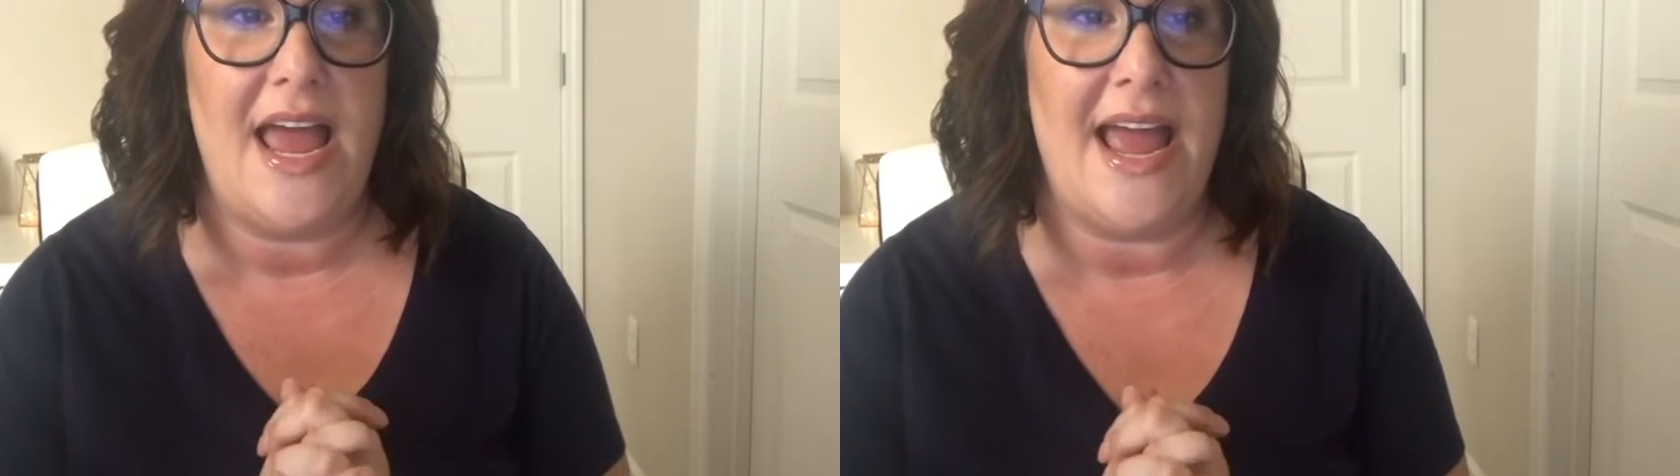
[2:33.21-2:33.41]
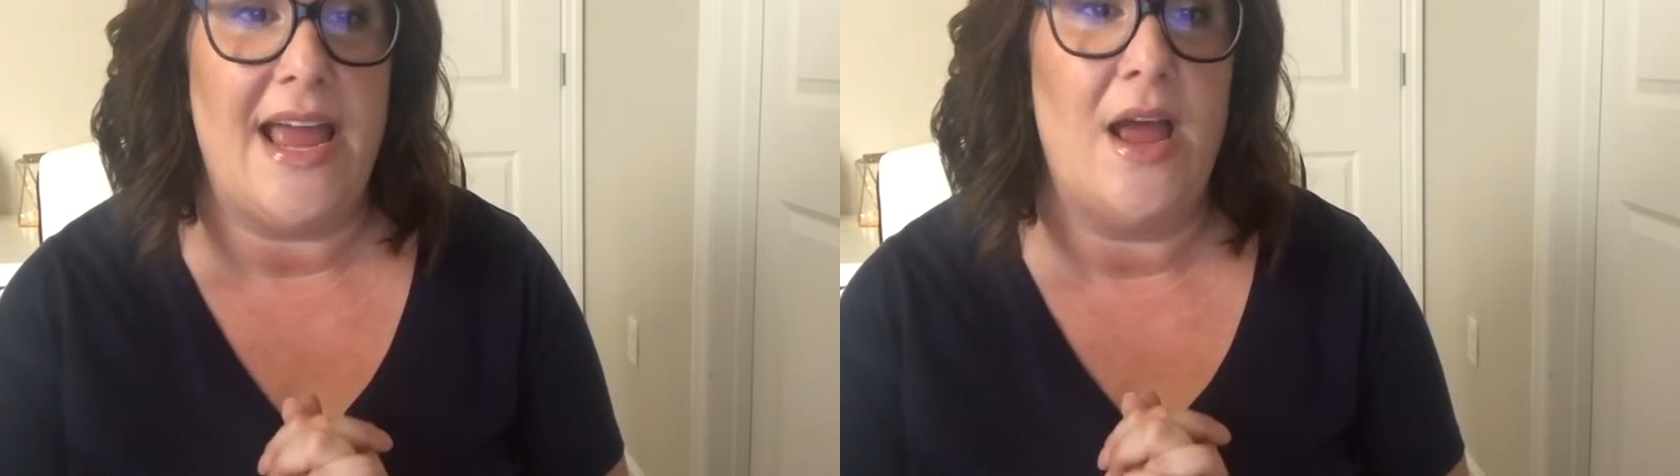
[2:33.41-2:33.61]

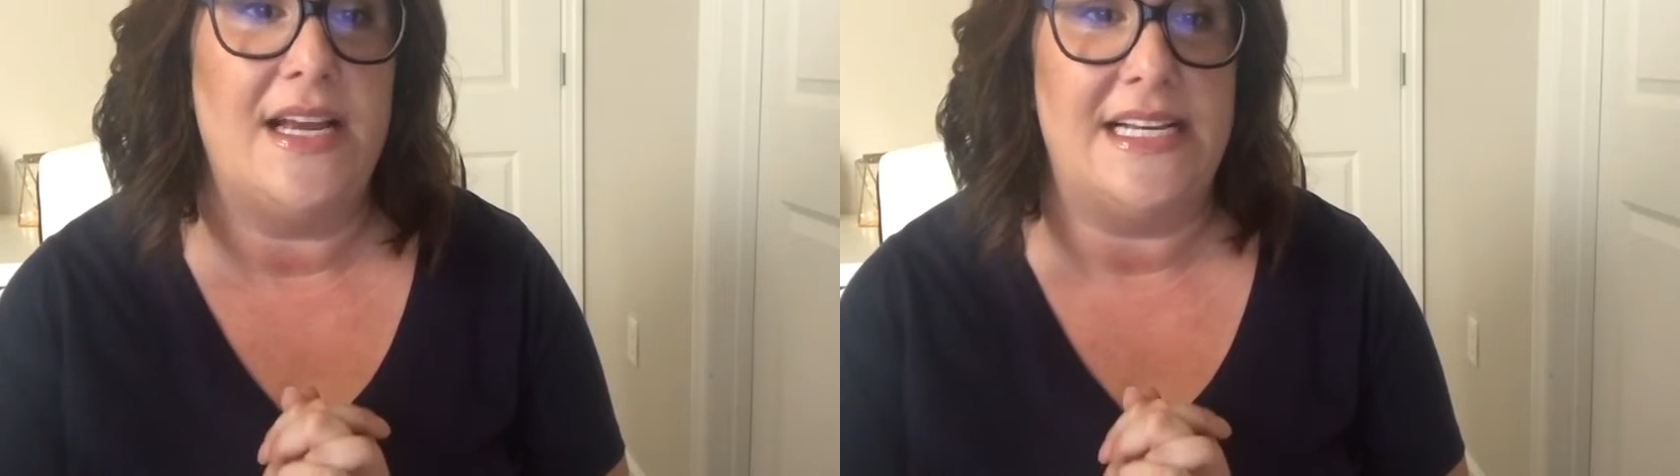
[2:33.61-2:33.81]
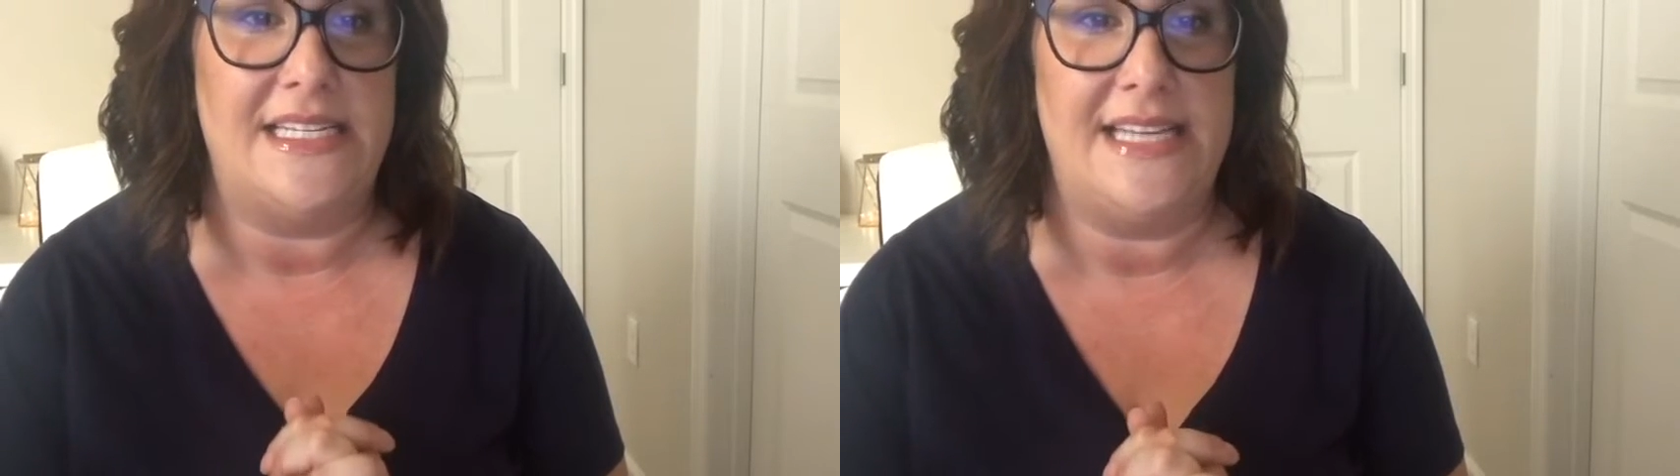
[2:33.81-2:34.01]
a
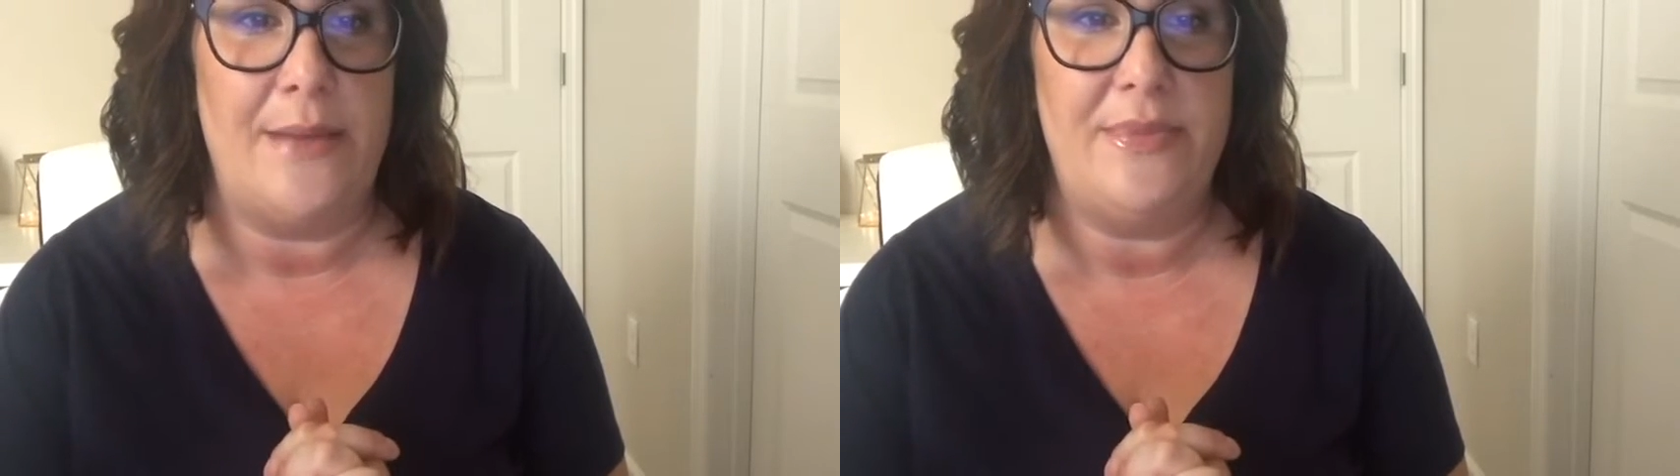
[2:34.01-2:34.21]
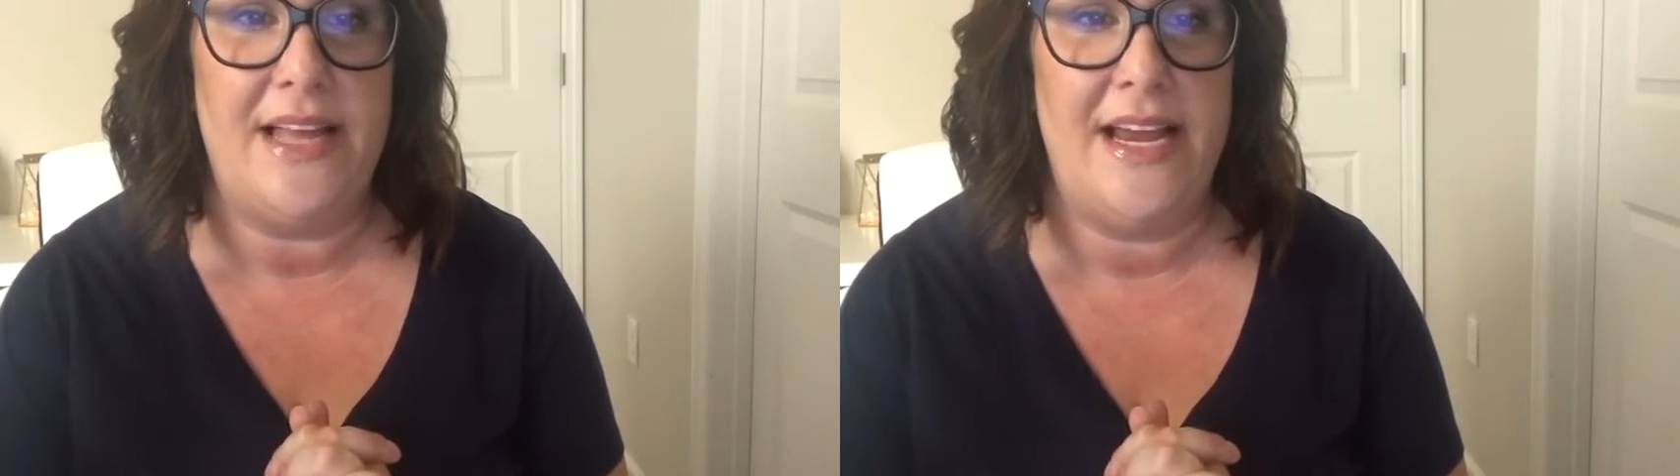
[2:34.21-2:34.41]

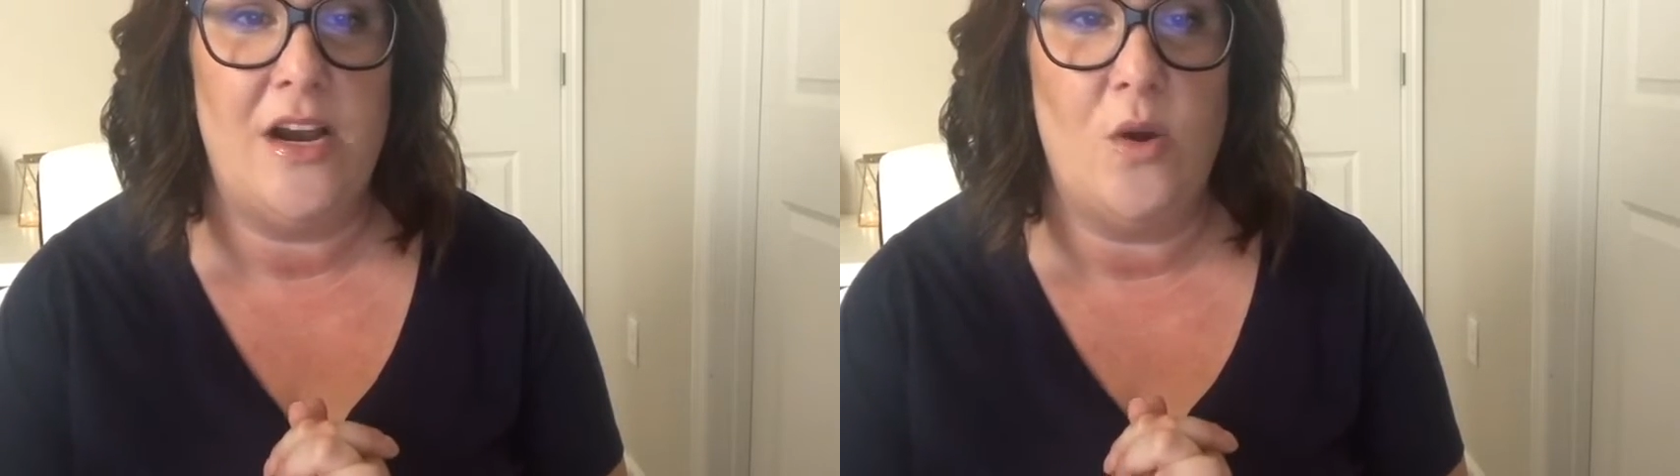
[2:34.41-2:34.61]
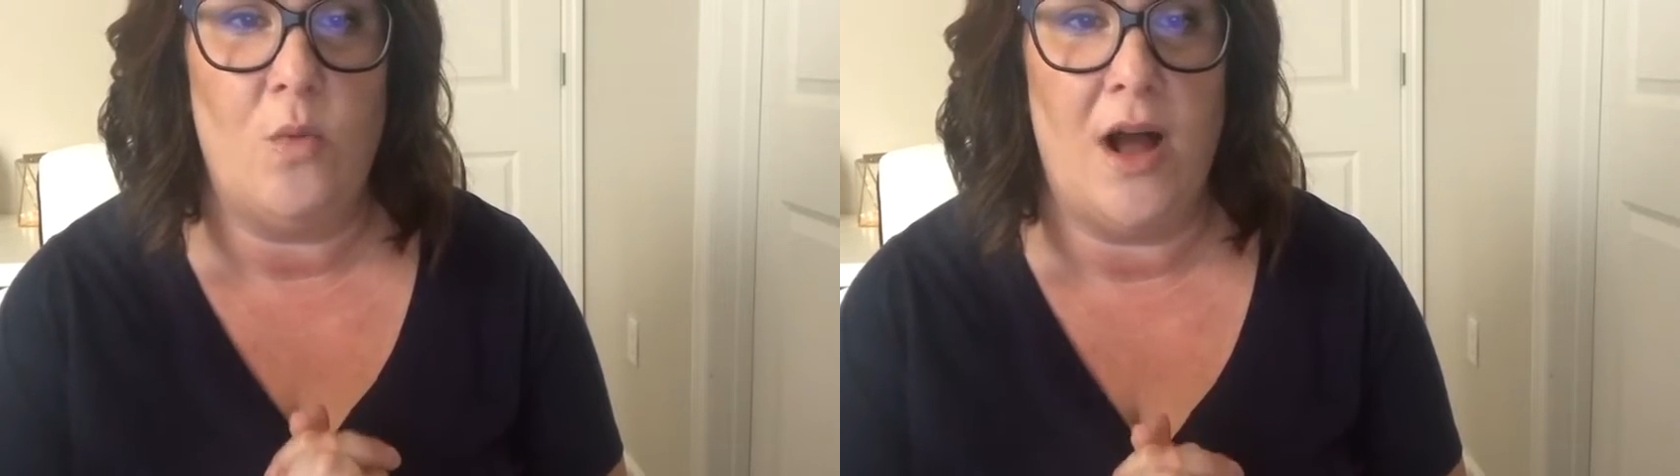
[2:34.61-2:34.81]
cassette
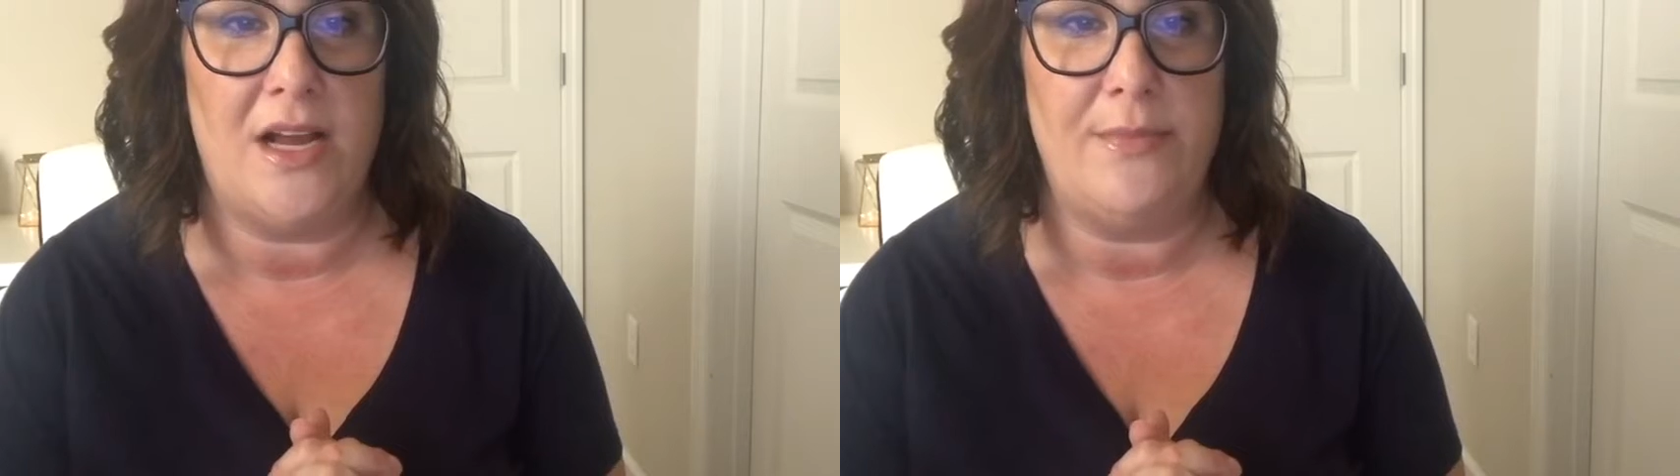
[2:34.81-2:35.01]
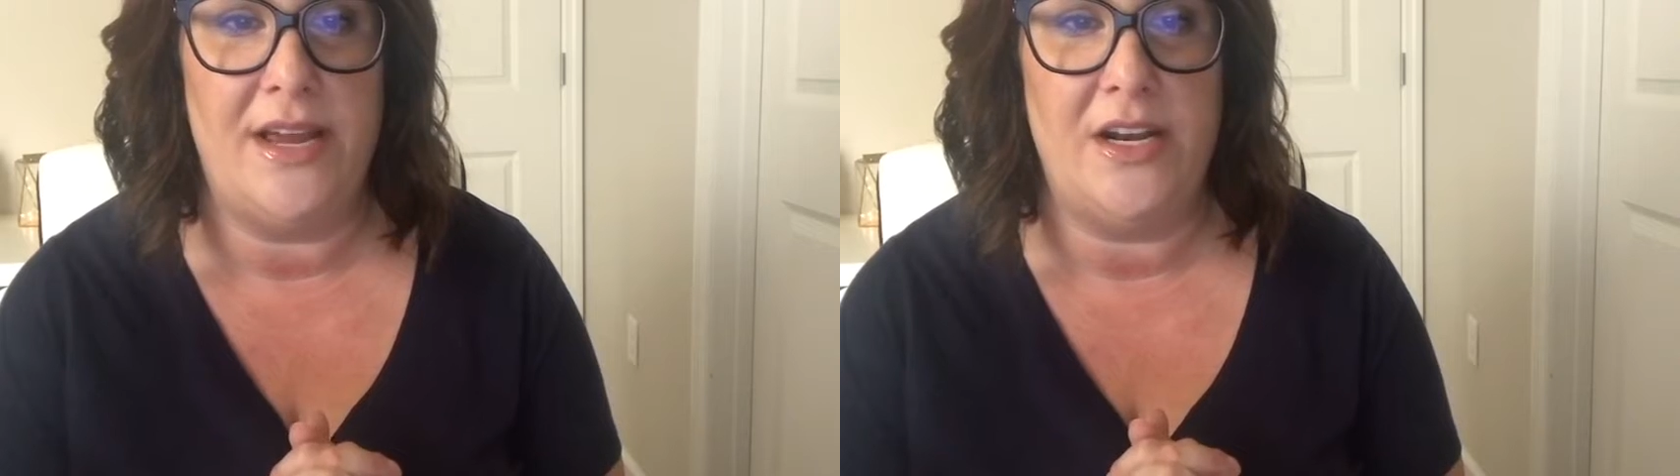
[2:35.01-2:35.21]
player,
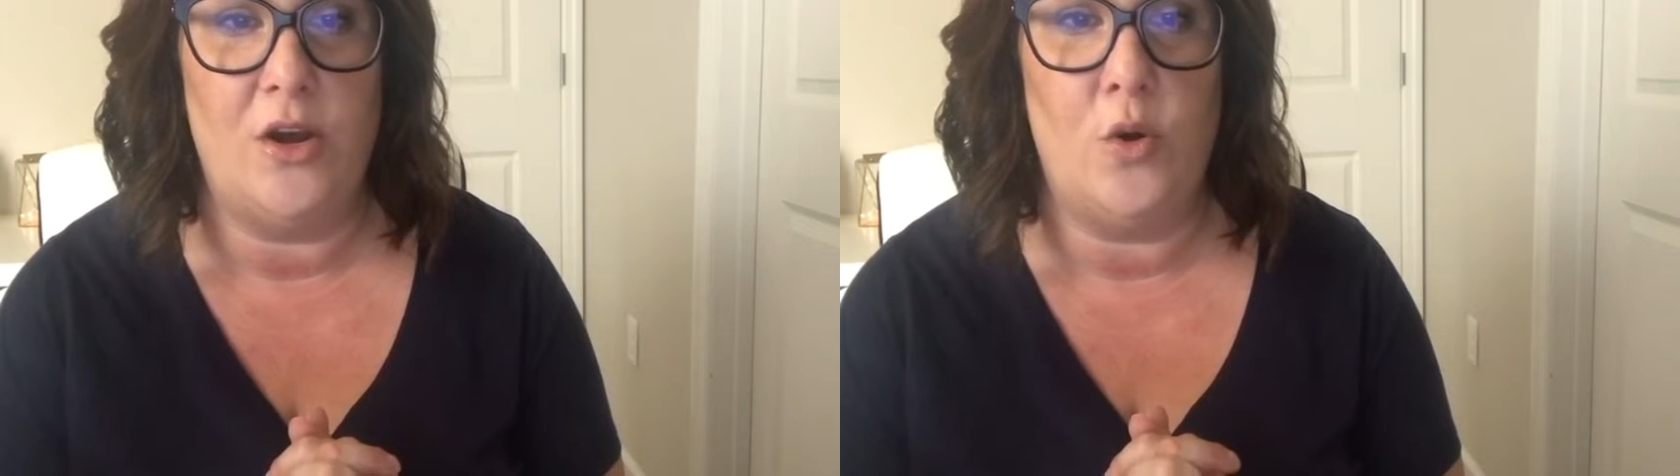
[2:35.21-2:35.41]
Walkman,